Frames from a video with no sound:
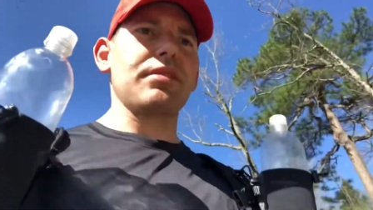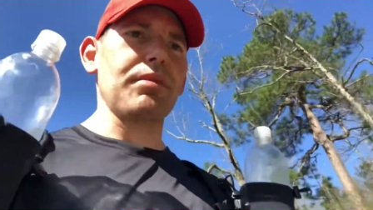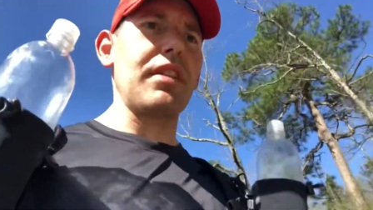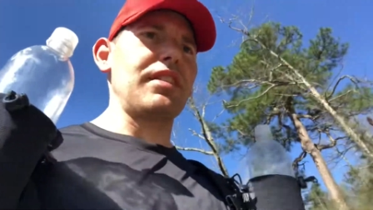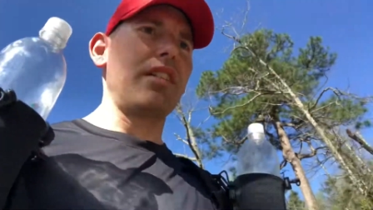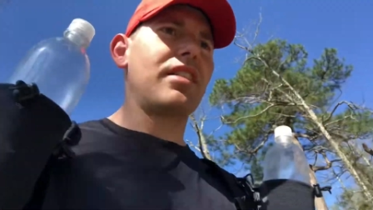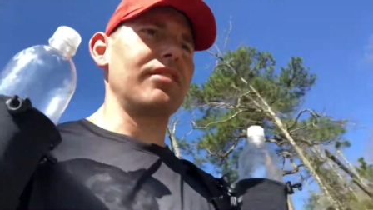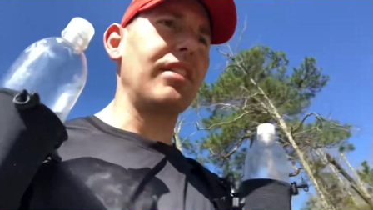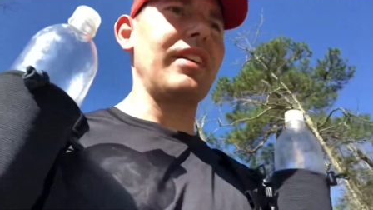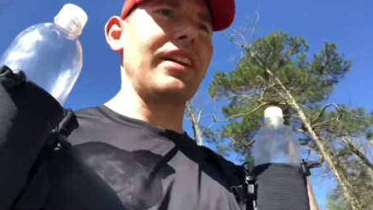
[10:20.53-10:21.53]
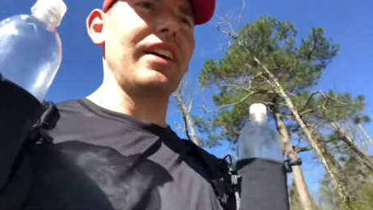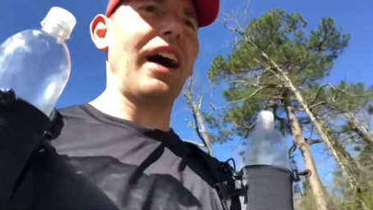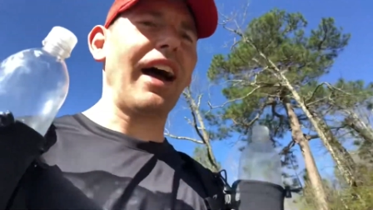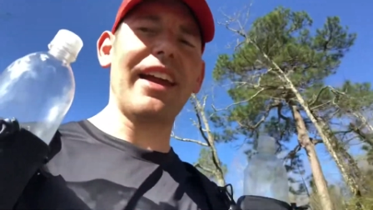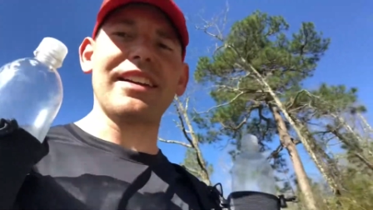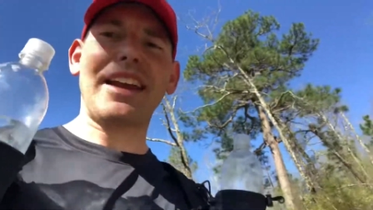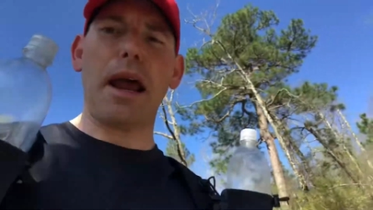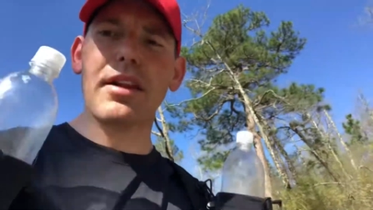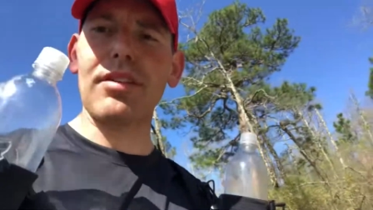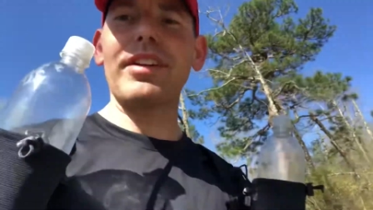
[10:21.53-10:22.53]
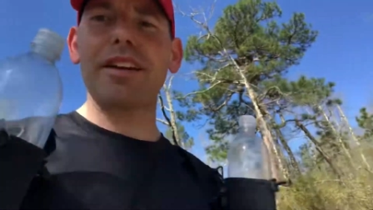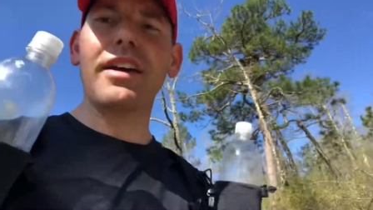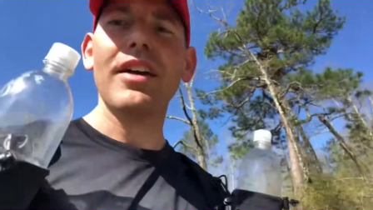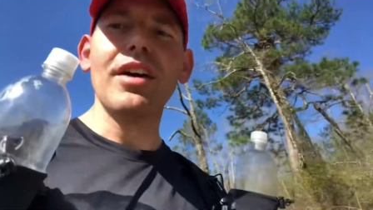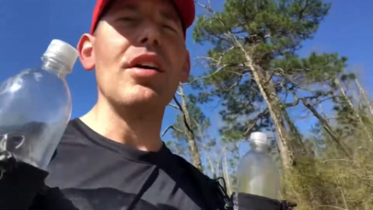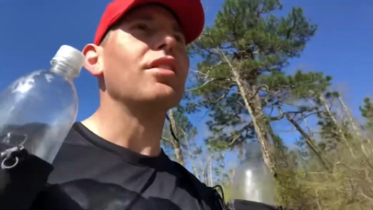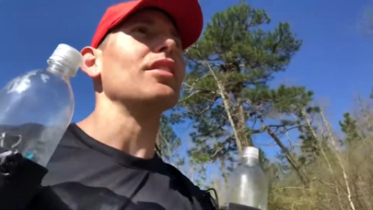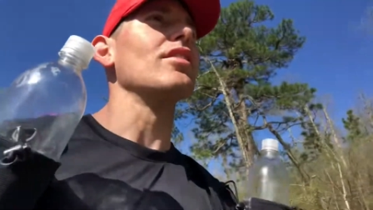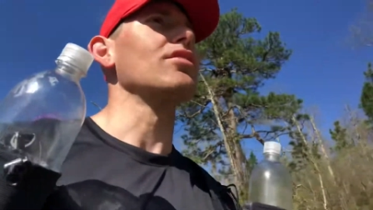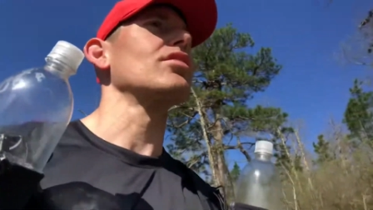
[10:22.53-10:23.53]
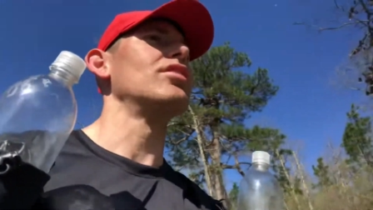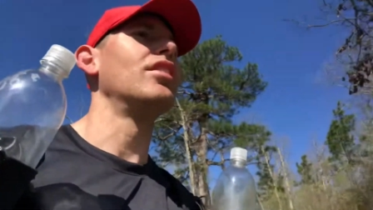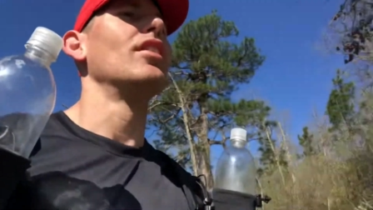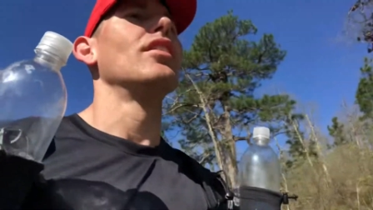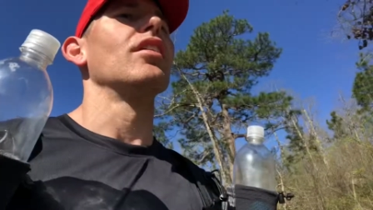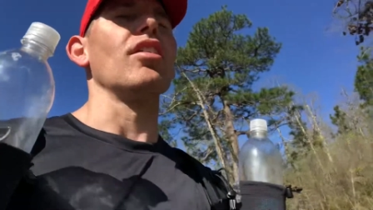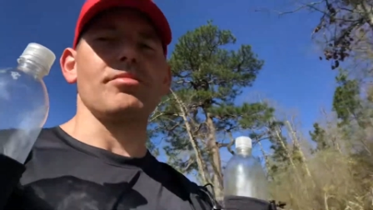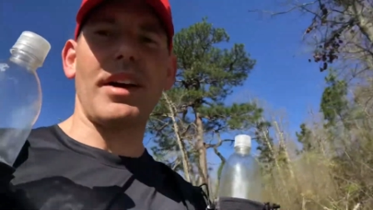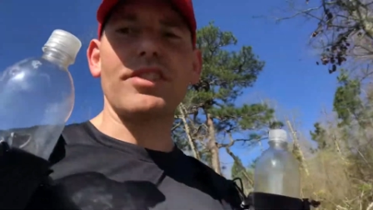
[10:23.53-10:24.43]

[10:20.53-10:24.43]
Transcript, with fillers: something very high in calorie is on